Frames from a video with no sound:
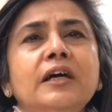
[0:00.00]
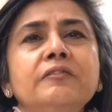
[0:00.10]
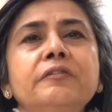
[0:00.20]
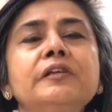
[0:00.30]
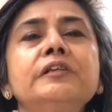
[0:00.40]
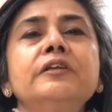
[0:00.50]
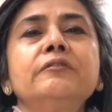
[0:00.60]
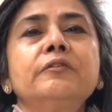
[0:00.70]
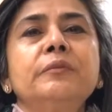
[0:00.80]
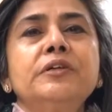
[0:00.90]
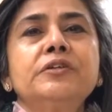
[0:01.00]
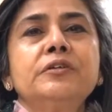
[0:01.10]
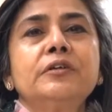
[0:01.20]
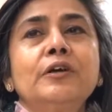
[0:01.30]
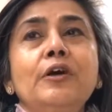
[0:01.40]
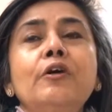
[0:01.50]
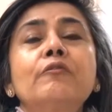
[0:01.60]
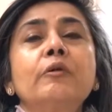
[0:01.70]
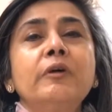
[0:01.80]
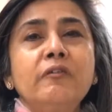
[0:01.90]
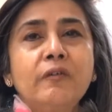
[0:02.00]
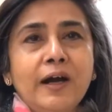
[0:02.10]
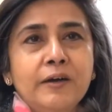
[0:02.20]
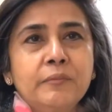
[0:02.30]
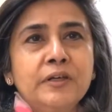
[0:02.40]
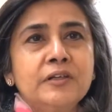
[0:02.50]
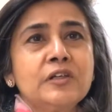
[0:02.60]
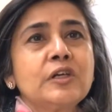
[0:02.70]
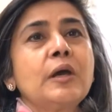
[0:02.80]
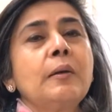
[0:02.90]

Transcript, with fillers: unfiltered information from environment,